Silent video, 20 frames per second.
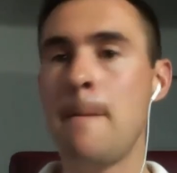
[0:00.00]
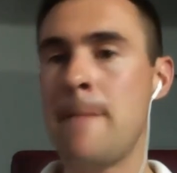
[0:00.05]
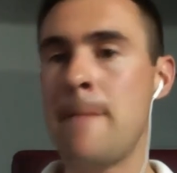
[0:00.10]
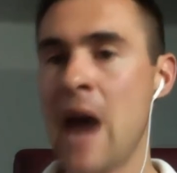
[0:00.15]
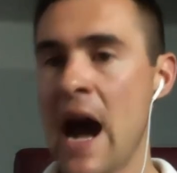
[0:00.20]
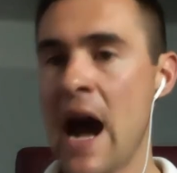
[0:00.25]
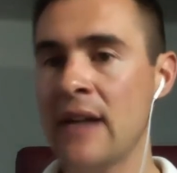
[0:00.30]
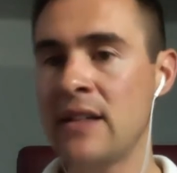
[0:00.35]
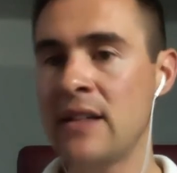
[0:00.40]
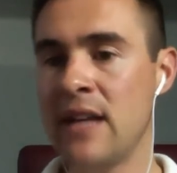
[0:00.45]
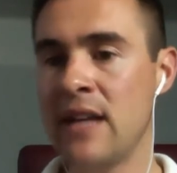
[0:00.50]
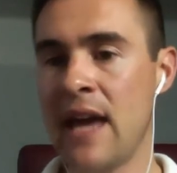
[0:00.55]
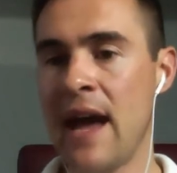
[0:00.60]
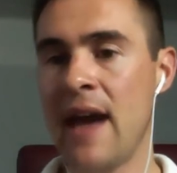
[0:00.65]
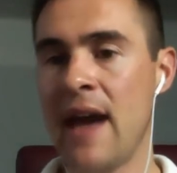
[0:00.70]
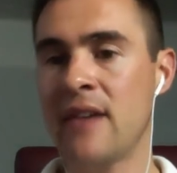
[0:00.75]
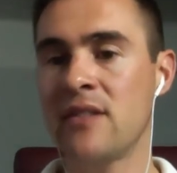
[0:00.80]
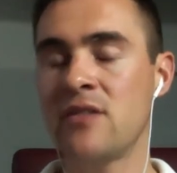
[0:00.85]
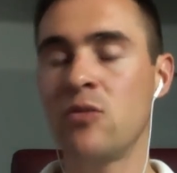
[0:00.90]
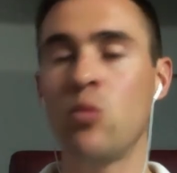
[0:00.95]

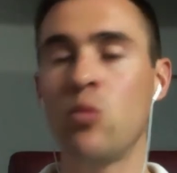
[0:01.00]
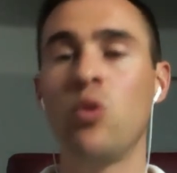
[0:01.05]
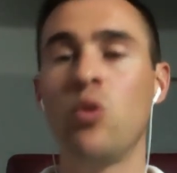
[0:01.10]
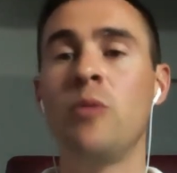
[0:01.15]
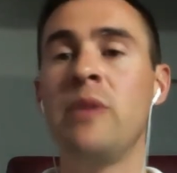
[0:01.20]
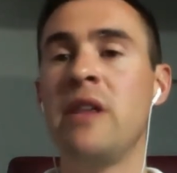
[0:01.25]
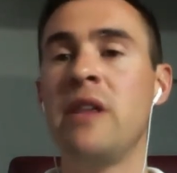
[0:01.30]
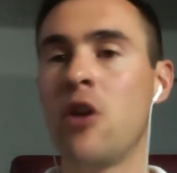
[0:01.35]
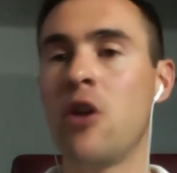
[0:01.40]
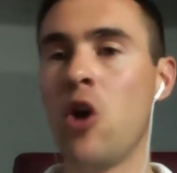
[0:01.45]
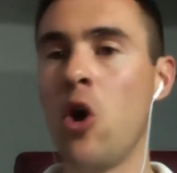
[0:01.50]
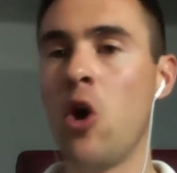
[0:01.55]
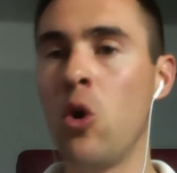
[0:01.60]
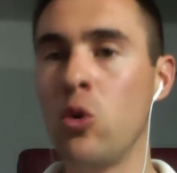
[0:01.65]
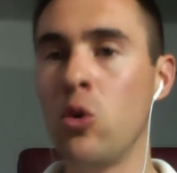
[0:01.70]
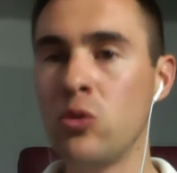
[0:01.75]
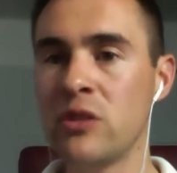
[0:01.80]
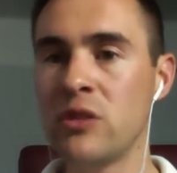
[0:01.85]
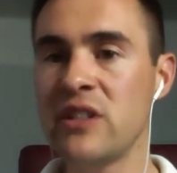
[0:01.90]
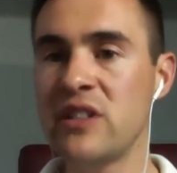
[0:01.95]
Podcasts will be their
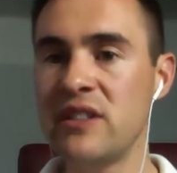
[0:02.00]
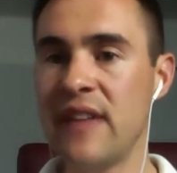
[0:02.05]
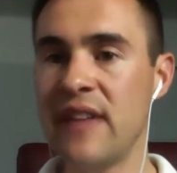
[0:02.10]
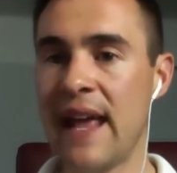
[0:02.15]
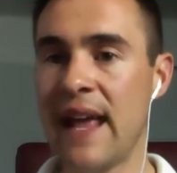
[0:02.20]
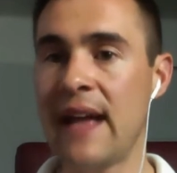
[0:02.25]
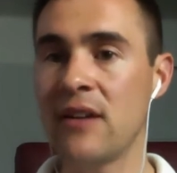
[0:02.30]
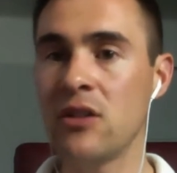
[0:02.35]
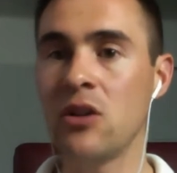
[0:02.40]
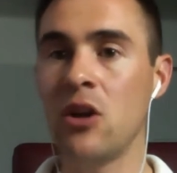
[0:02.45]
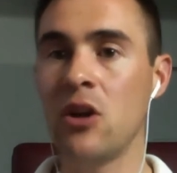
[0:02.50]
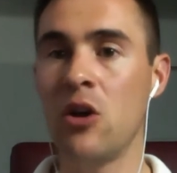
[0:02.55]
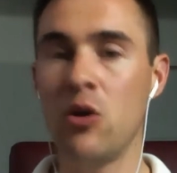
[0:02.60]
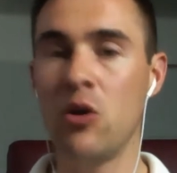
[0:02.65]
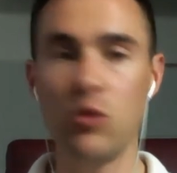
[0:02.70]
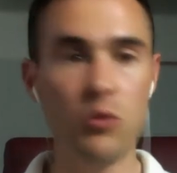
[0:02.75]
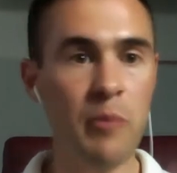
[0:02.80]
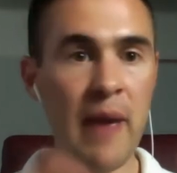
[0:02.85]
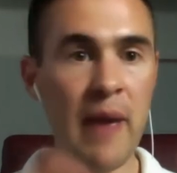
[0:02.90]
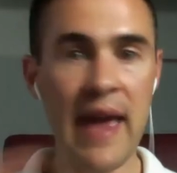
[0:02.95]
own
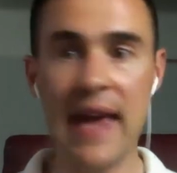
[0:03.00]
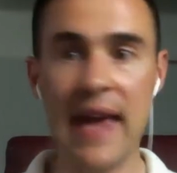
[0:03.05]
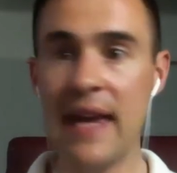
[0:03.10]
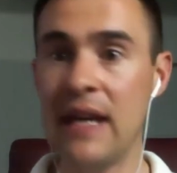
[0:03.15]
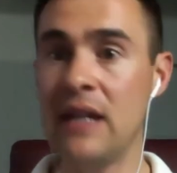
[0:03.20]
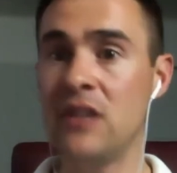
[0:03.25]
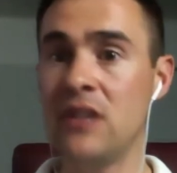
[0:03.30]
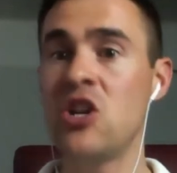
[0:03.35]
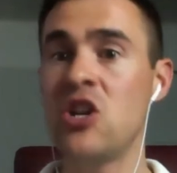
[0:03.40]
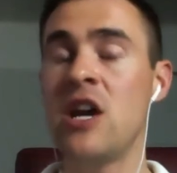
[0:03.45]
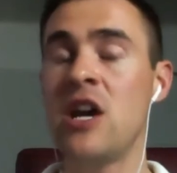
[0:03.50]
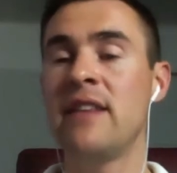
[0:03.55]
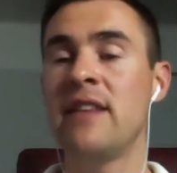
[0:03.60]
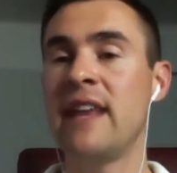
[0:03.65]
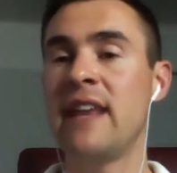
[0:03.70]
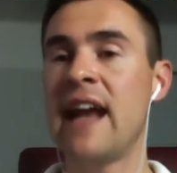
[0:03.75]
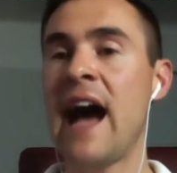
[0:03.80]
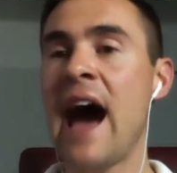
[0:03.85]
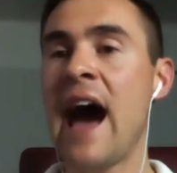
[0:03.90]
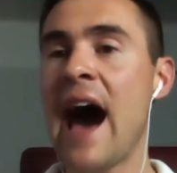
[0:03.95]
standalone page
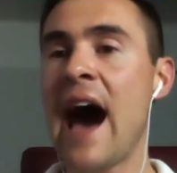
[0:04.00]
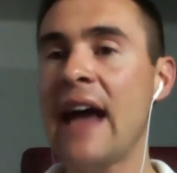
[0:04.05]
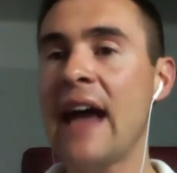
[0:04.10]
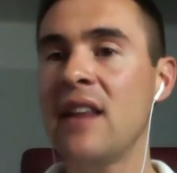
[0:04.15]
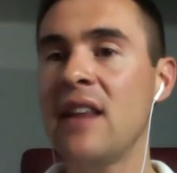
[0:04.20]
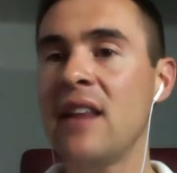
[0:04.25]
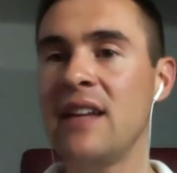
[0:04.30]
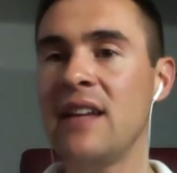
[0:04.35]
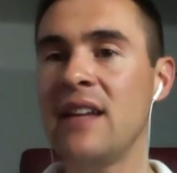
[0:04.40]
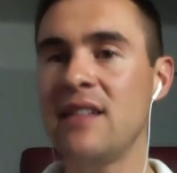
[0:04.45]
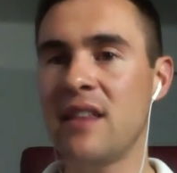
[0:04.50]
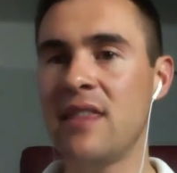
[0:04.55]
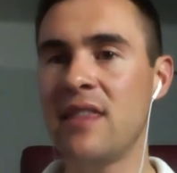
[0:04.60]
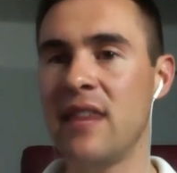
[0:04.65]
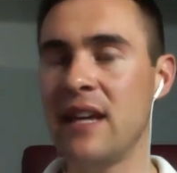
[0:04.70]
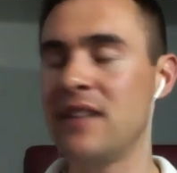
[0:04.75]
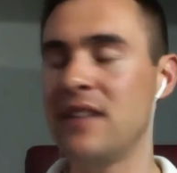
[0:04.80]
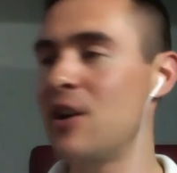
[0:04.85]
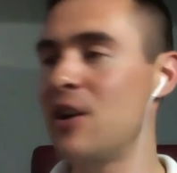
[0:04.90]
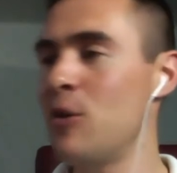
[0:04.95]
that highlight the
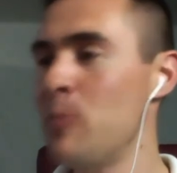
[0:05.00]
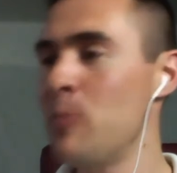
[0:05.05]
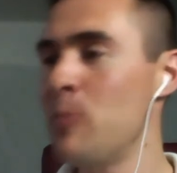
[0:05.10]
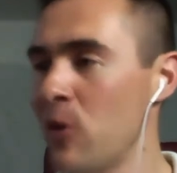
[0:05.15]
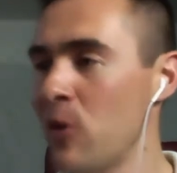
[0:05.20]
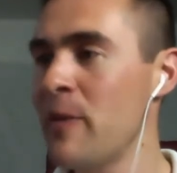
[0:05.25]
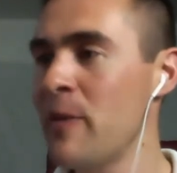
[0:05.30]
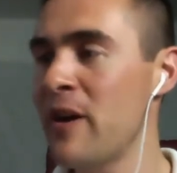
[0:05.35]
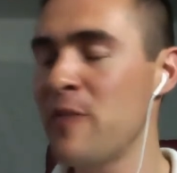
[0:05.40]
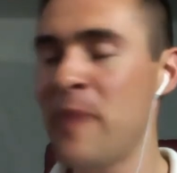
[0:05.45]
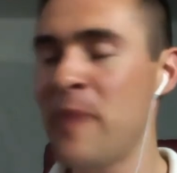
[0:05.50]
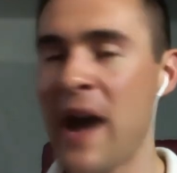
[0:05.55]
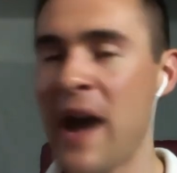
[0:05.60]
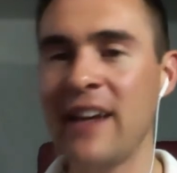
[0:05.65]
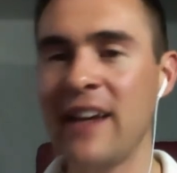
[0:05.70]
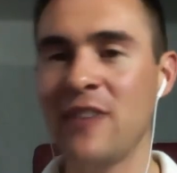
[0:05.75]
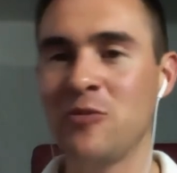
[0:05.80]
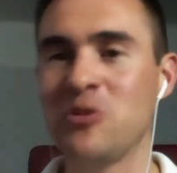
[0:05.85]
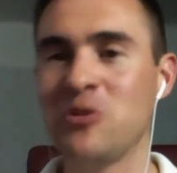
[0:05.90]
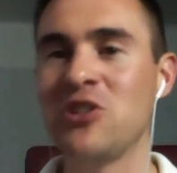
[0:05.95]
things that are important about a
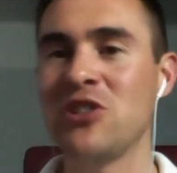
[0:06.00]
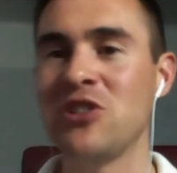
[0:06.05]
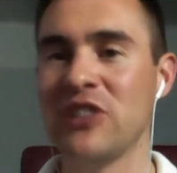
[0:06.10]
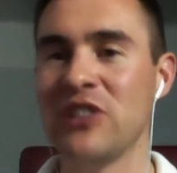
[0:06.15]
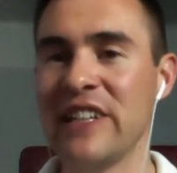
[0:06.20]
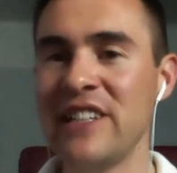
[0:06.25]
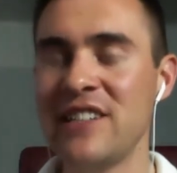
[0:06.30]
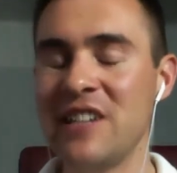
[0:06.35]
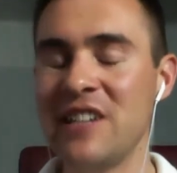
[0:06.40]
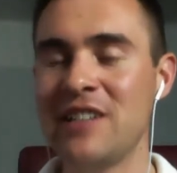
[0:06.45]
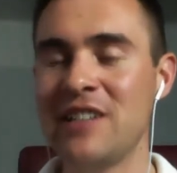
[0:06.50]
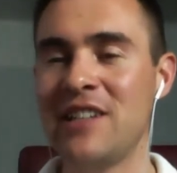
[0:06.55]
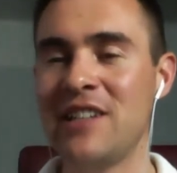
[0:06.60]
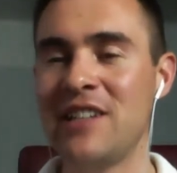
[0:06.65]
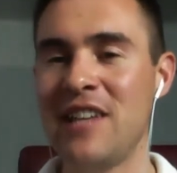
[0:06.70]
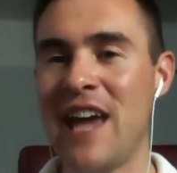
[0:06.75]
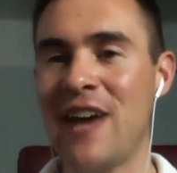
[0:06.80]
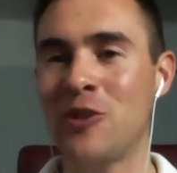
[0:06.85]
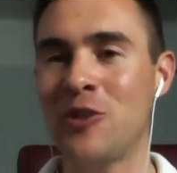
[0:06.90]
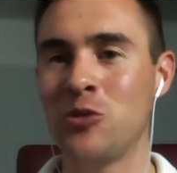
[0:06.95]
podcast, which is listening to
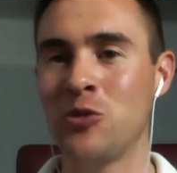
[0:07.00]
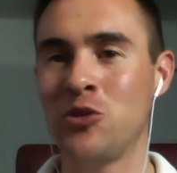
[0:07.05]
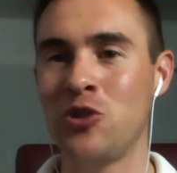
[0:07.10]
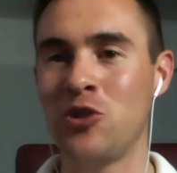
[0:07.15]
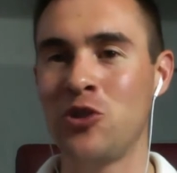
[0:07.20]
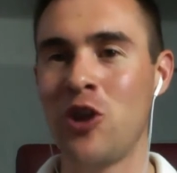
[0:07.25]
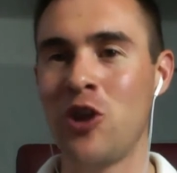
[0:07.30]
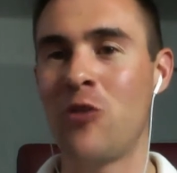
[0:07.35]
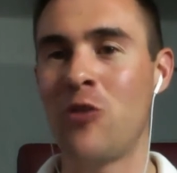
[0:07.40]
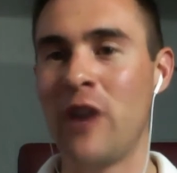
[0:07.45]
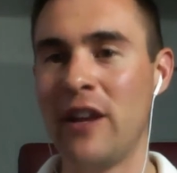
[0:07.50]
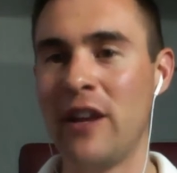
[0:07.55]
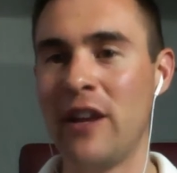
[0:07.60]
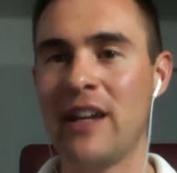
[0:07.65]
the actual show, right?